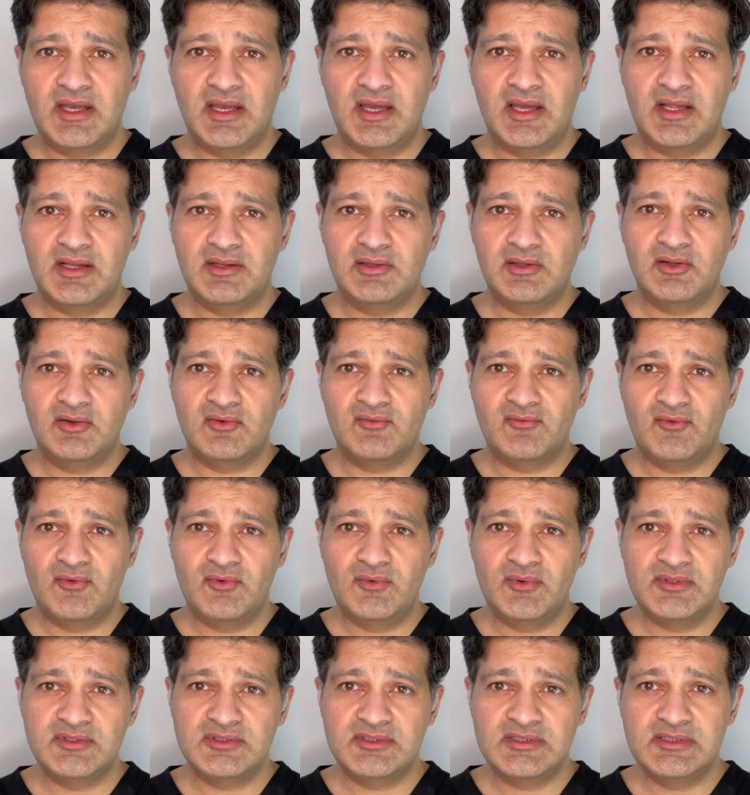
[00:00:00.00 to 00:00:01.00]
and look
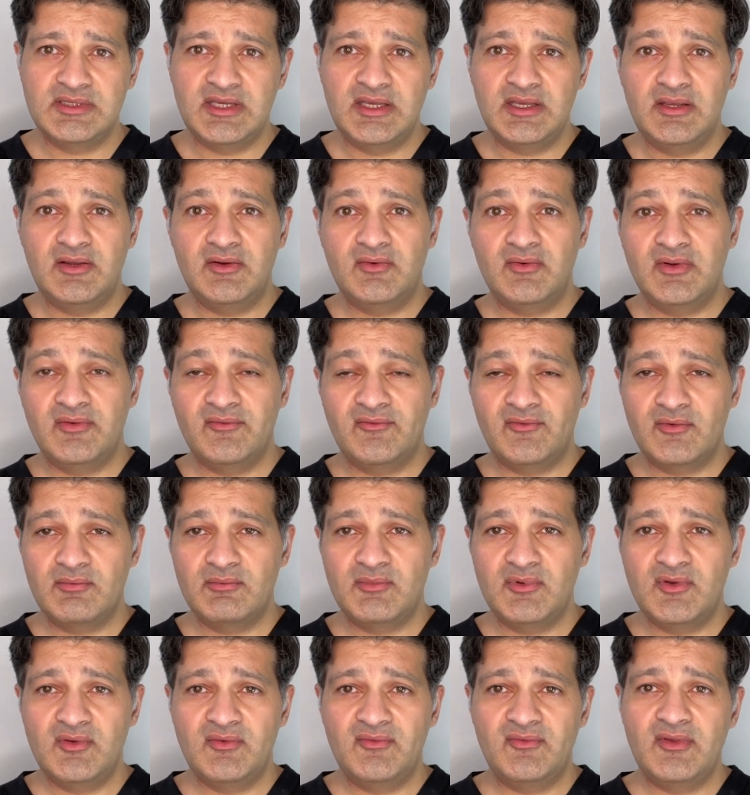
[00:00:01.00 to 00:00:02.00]
forward to hearing
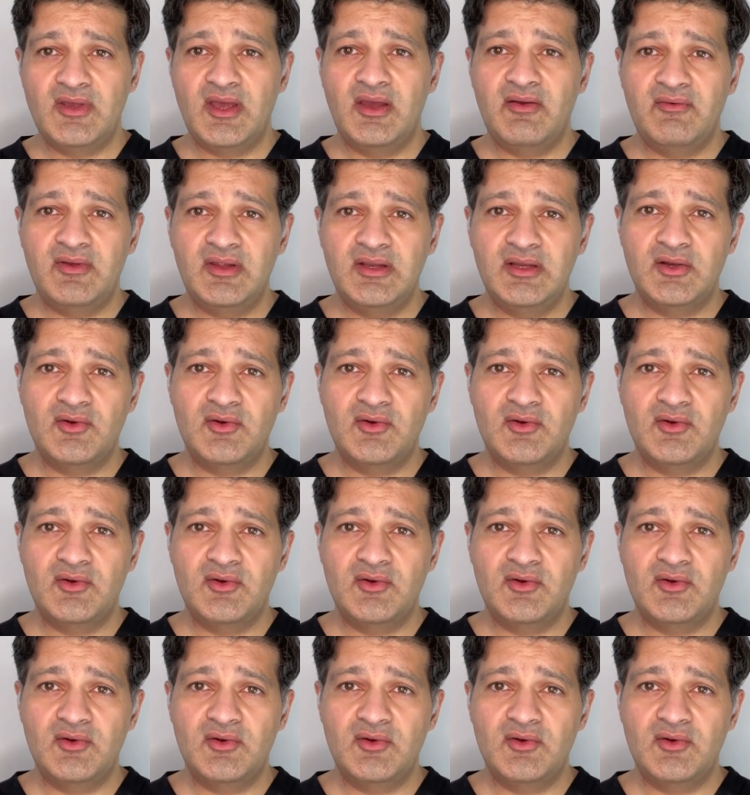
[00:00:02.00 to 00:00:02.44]
from you if you have any